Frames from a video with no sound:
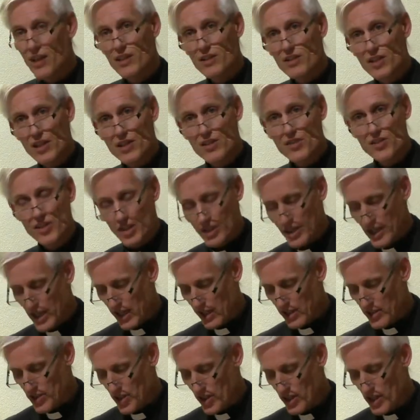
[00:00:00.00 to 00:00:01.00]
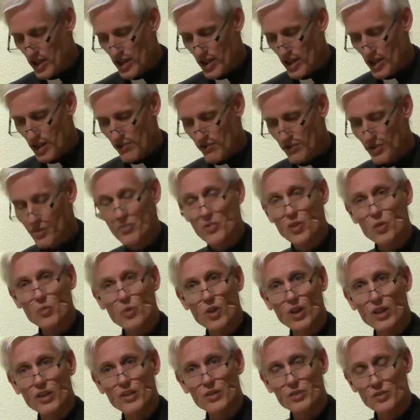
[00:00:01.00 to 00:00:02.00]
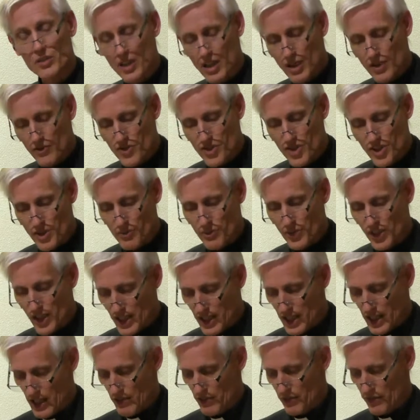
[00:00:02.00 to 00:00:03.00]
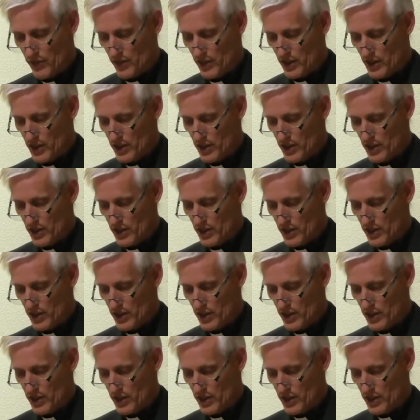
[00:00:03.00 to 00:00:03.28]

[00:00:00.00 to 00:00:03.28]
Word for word: disconnected from the one who gives them life.